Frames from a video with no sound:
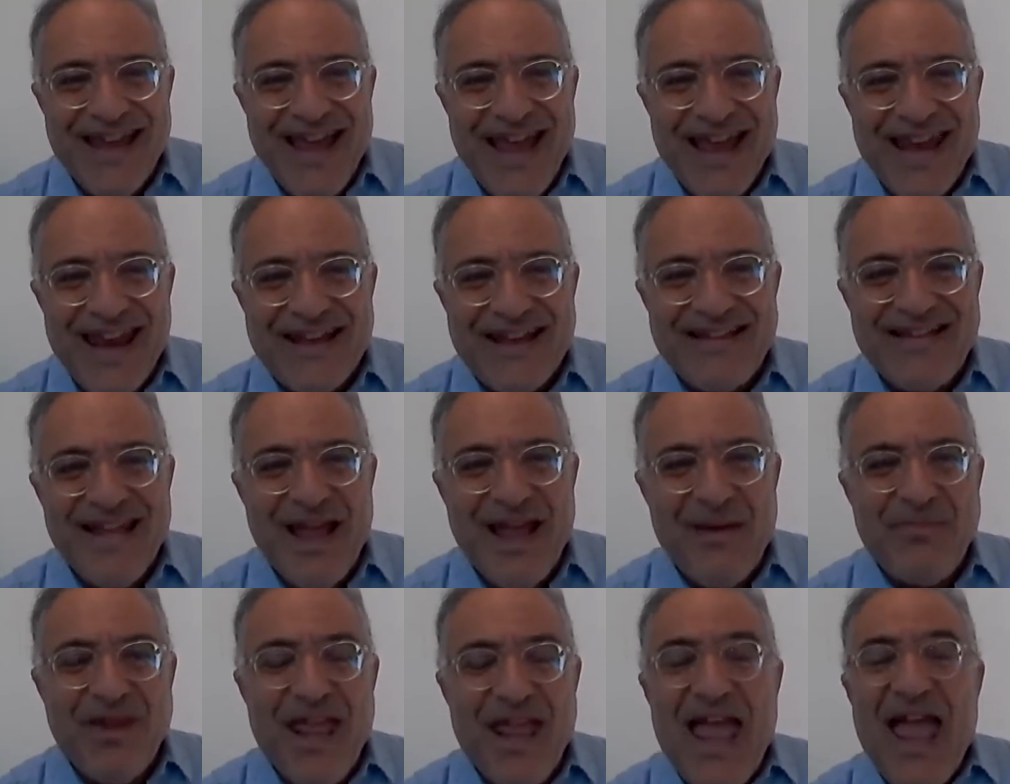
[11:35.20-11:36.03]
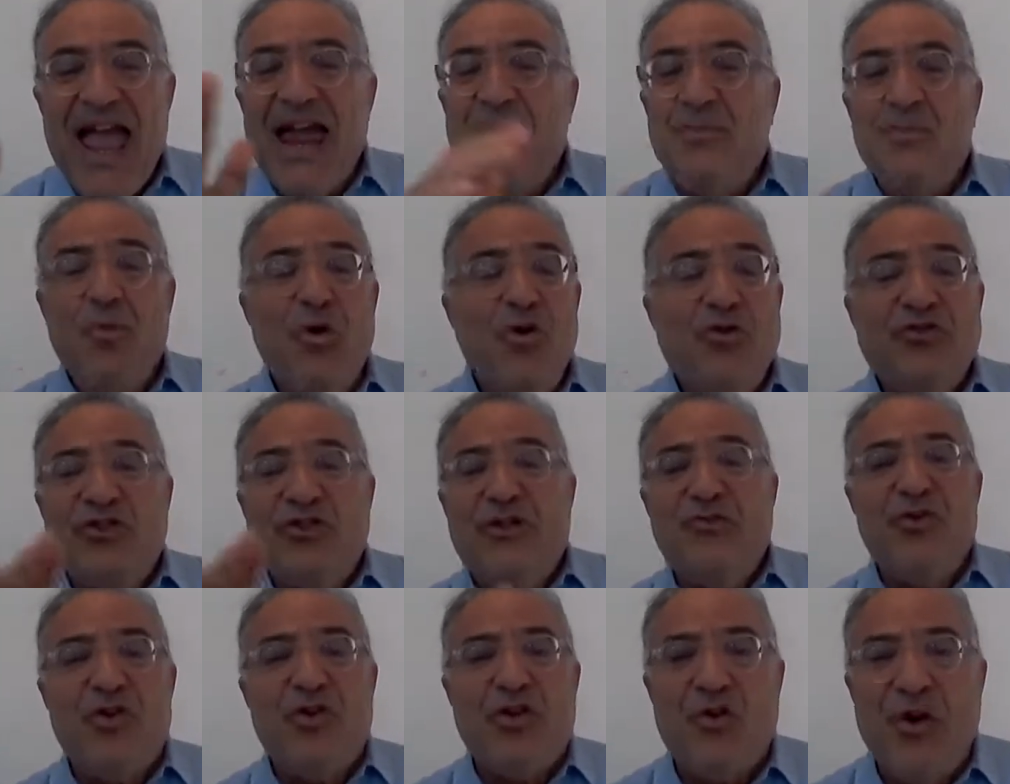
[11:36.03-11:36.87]
and accept. And most
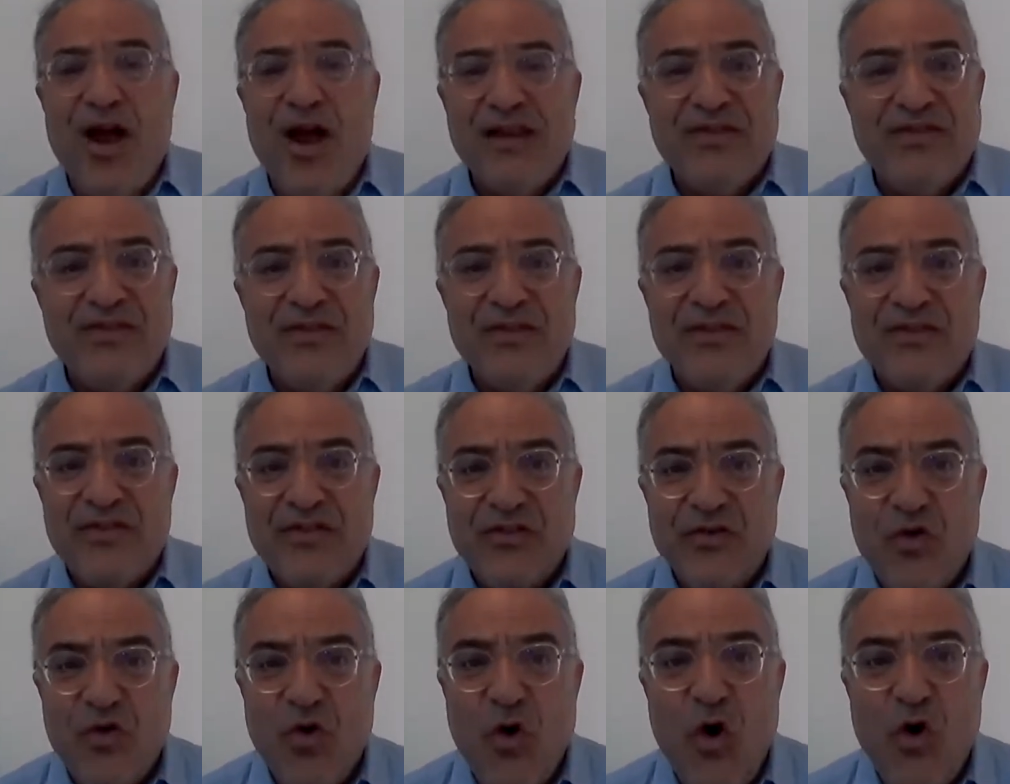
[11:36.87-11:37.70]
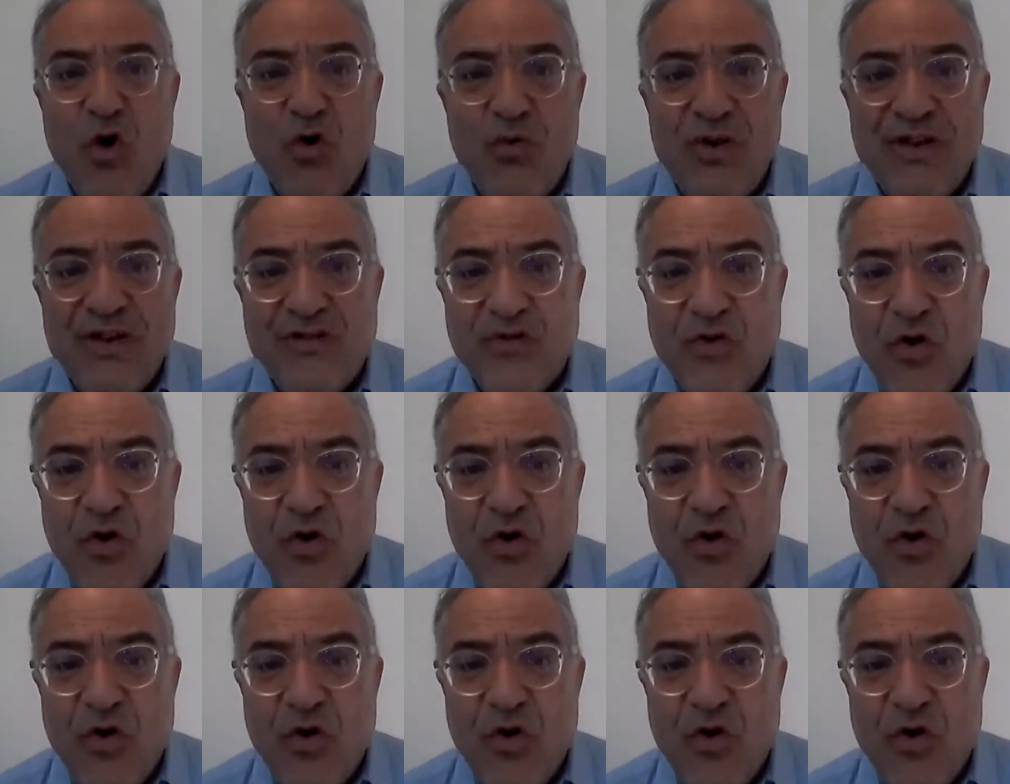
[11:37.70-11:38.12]
of the practices, you always go